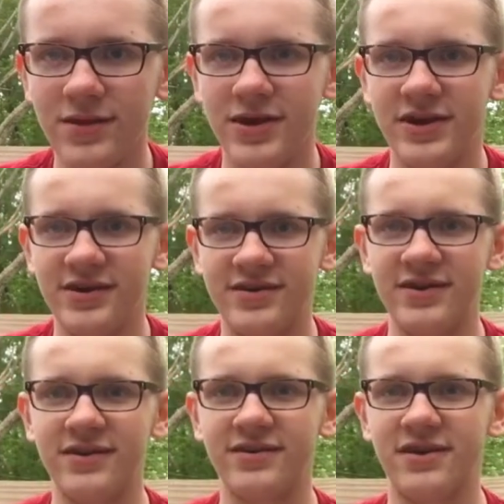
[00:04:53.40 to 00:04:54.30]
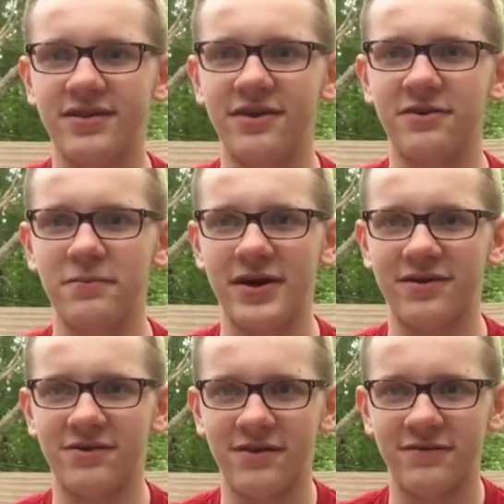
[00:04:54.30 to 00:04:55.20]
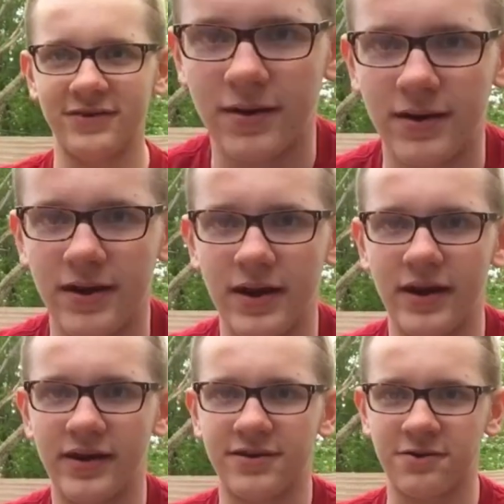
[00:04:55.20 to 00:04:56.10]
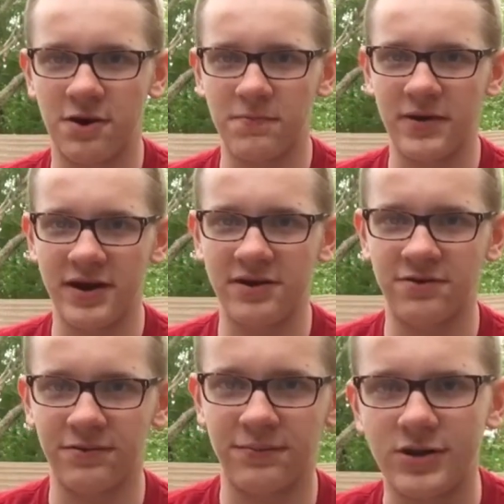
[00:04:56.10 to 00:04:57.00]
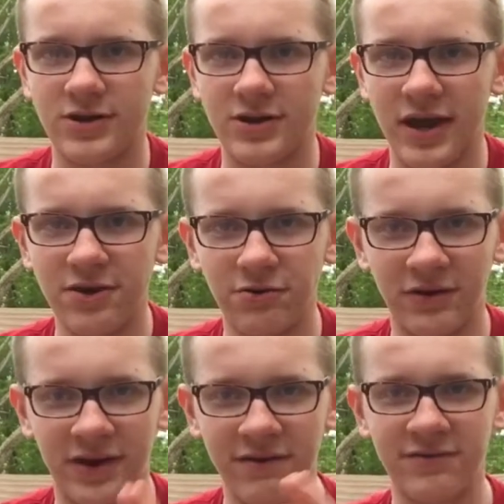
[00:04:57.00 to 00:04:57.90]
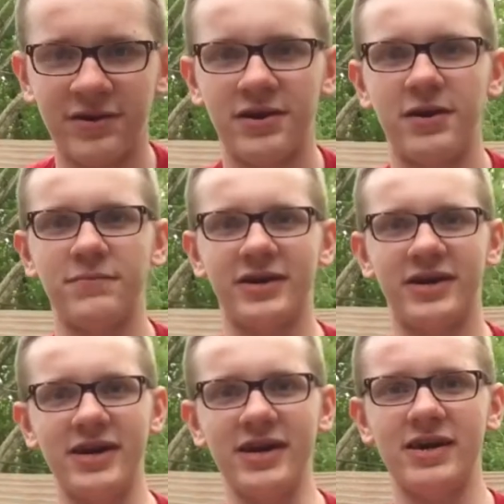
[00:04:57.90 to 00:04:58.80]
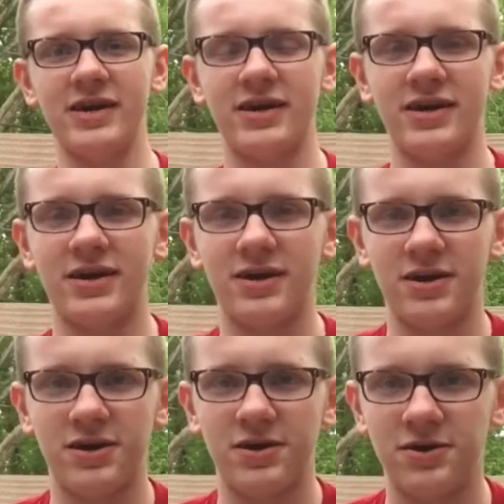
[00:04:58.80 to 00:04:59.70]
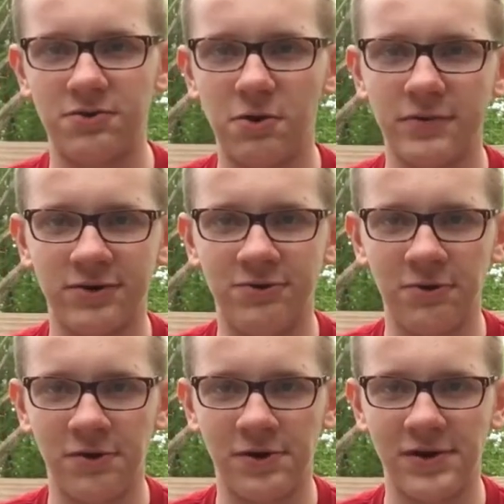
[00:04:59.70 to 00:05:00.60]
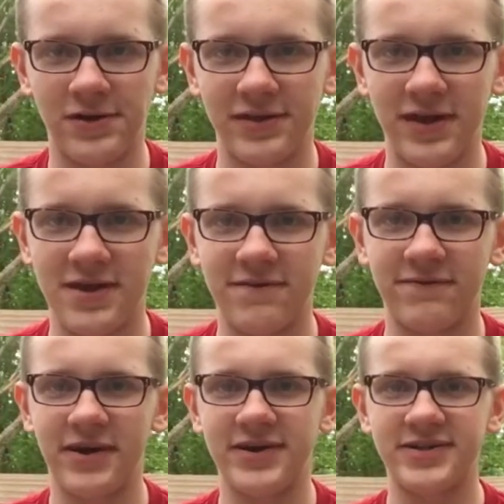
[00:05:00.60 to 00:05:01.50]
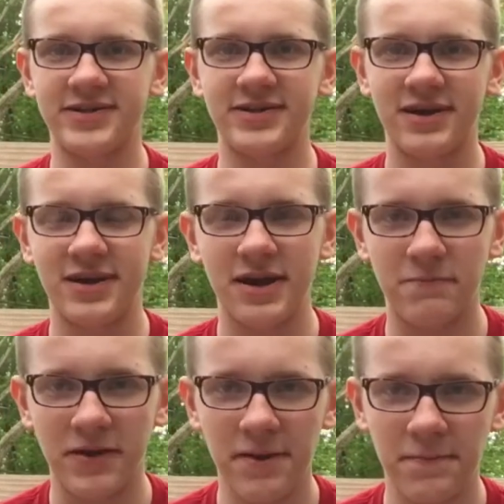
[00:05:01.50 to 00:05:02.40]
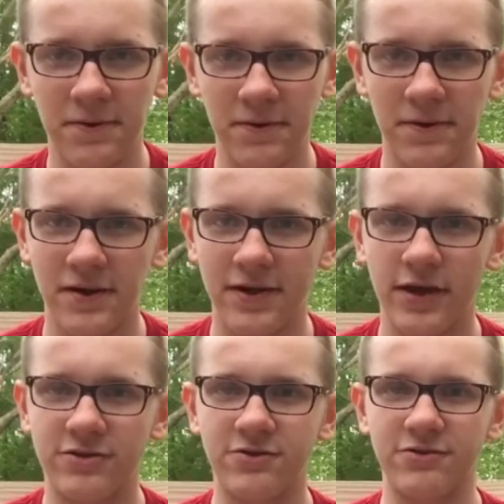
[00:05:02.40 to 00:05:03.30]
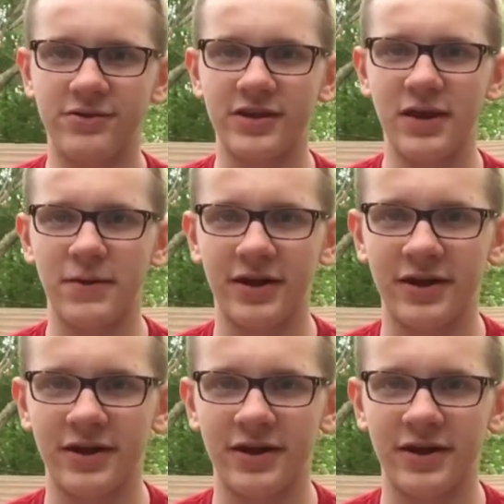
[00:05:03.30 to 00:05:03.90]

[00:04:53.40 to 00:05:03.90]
He sneaks into Tito Manning's office and gets caught by Angel. Angel gives him the key to open a drawer that he finds a paper that has June's name on it.